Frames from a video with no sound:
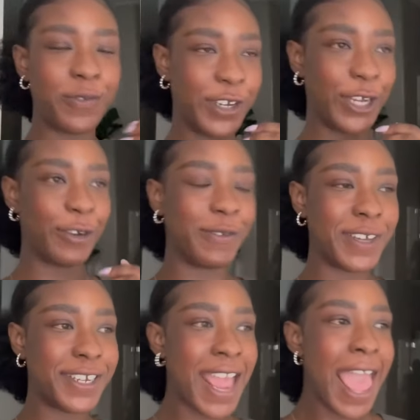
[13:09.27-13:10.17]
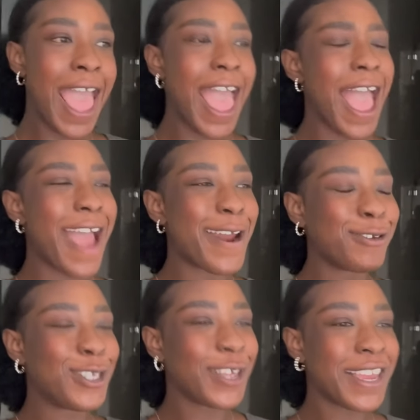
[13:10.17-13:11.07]
video of it, and I
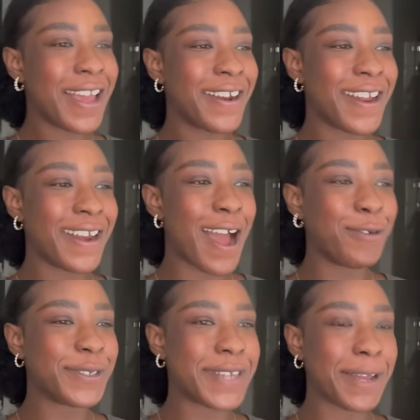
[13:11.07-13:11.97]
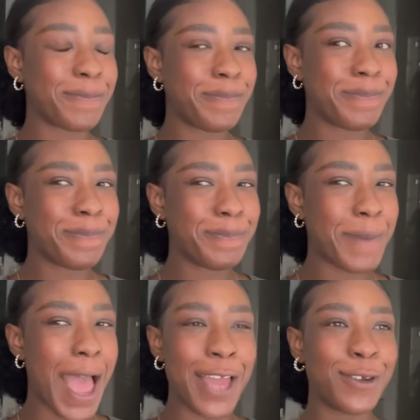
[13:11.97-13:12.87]
was looking at it and I was like,
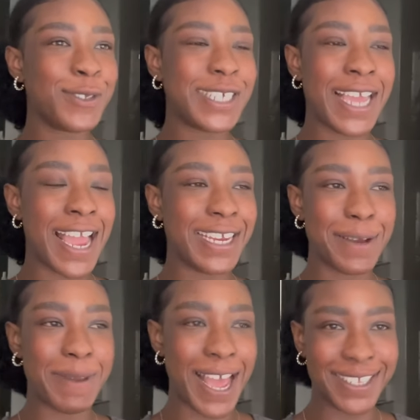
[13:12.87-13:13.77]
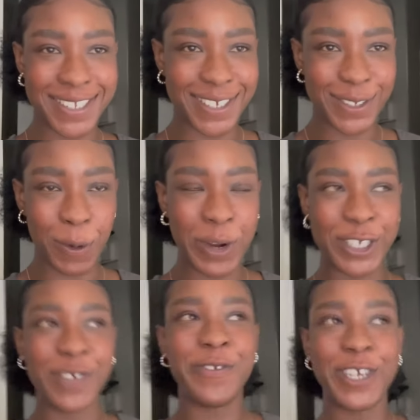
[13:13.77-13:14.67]
I don't see any appliances.
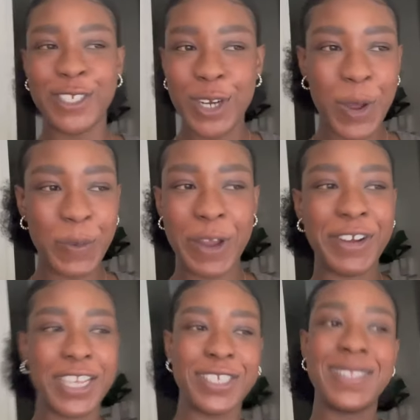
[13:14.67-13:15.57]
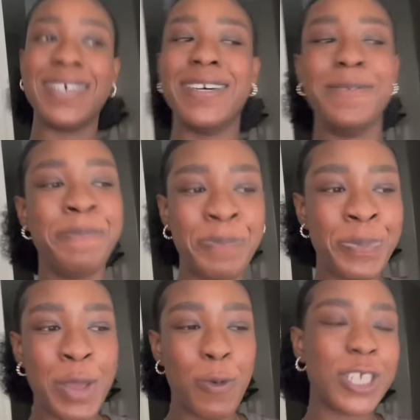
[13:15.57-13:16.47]
Where's the fridge? Where is the
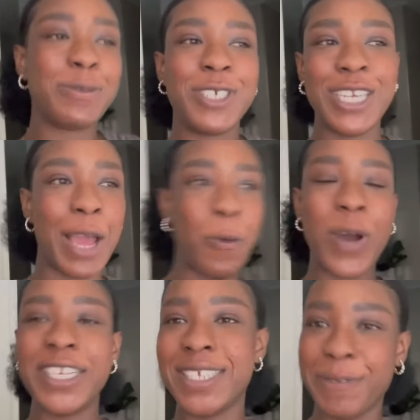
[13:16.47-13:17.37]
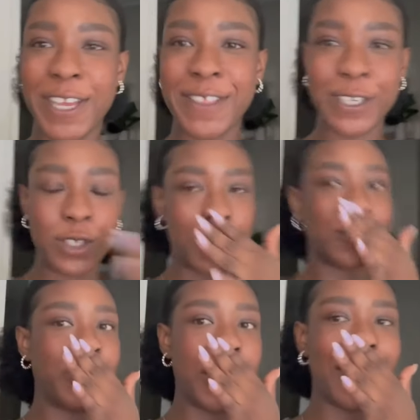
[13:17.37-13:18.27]
washing machine? Like, what is even in this? And I was
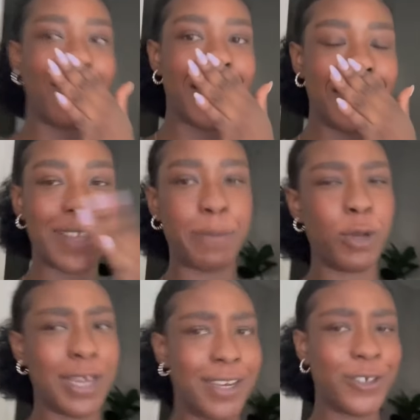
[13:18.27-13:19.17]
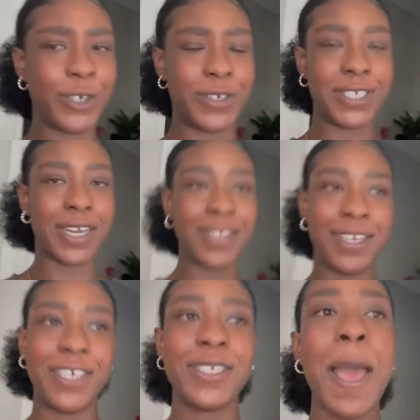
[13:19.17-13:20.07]
freaking out. And at that point, I just really signed
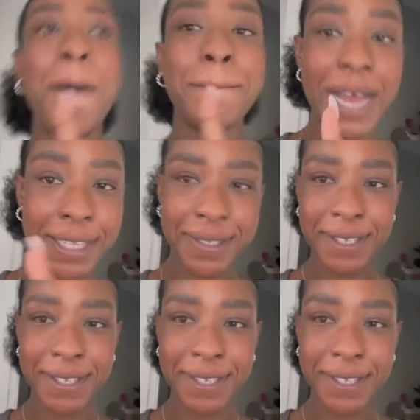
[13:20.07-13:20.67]
keys. But